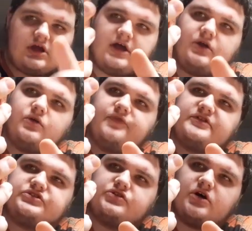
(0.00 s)
I don't know if
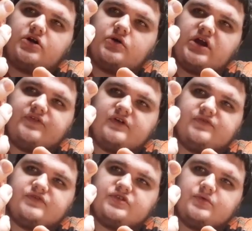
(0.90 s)
it's an autograph or
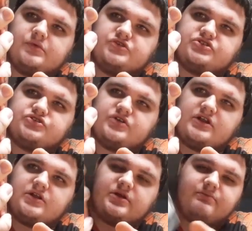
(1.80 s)
if someone was just
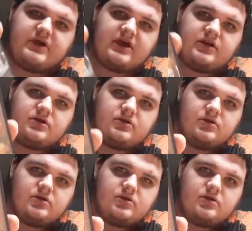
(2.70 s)
trying out a pen,
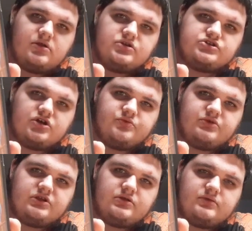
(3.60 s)

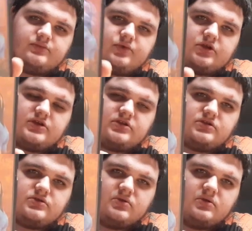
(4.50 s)
Sharpie. But
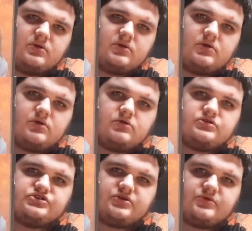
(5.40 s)
can
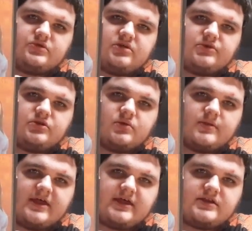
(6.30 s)
someone let me know
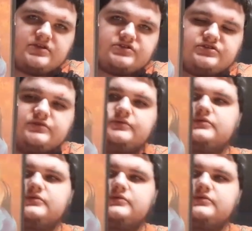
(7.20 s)
what that is?